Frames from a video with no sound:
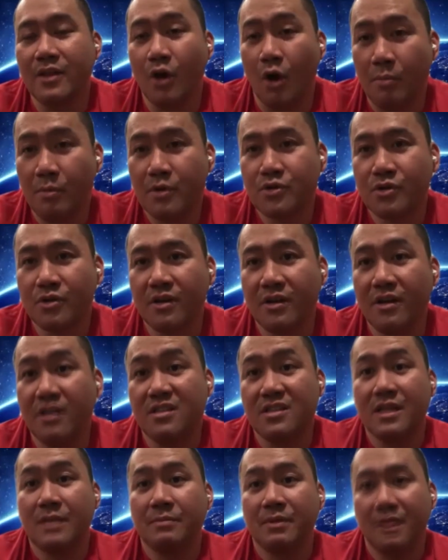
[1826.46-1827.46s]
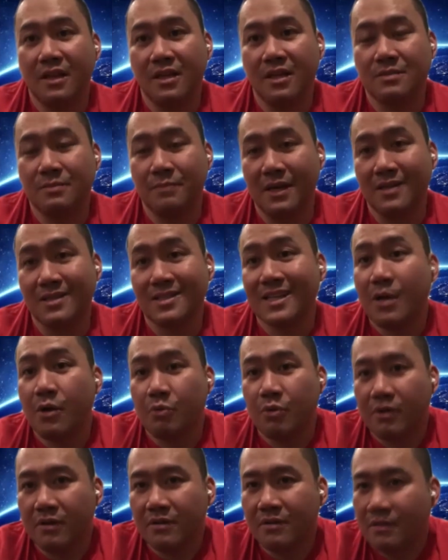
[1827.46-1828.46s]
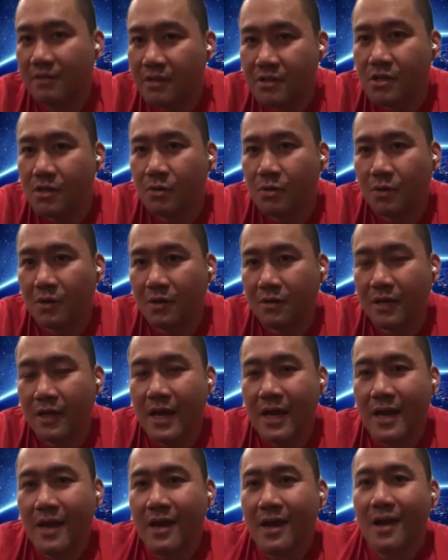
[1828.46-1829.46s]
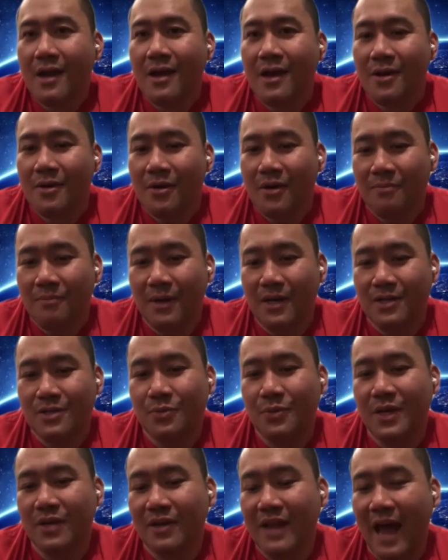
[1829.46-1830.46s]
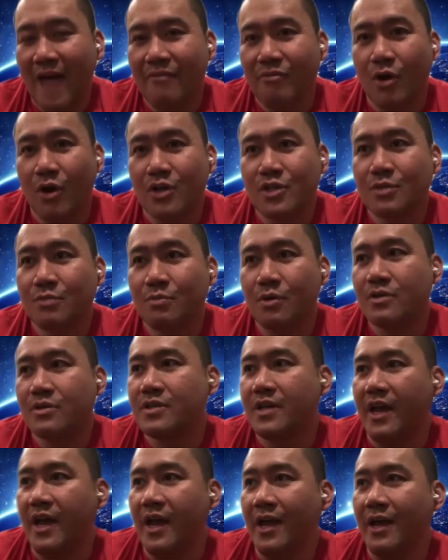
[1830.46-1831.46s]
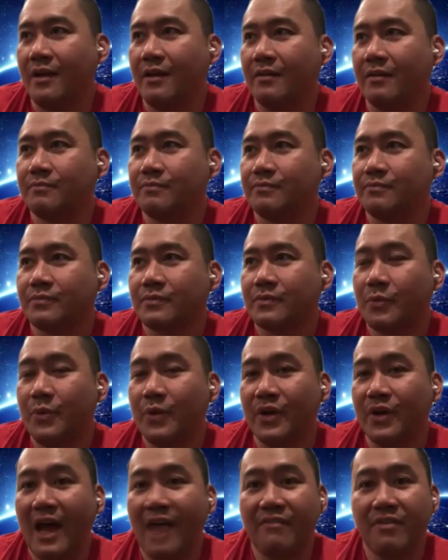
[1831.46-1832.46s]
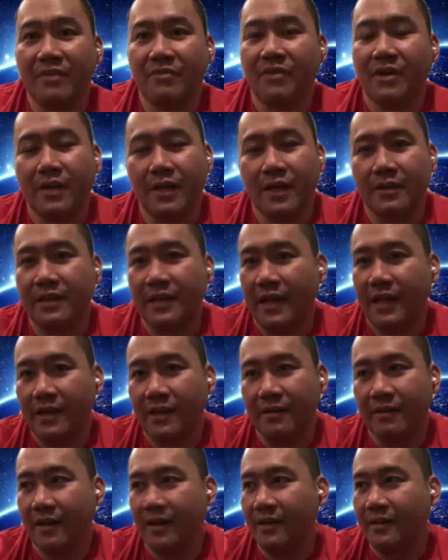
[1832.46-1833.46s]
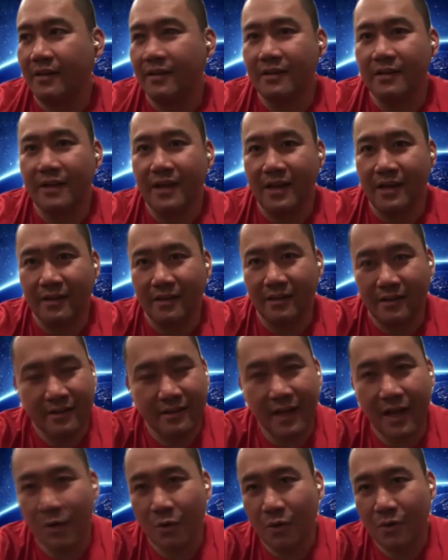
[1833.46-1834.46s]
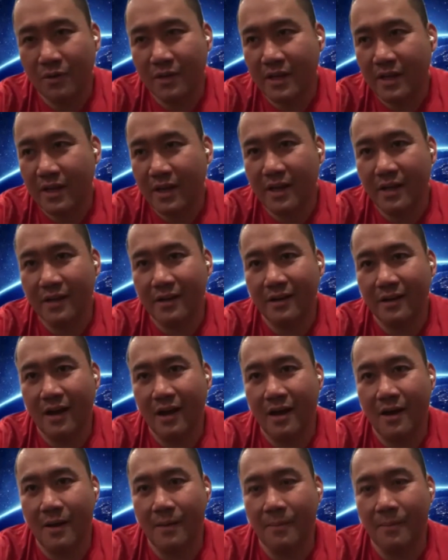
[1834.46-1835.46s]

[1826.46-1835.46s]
and the opportunity is limitless. Because now we're in the digital world. Because we could have customers in we could have an affiliate in not only in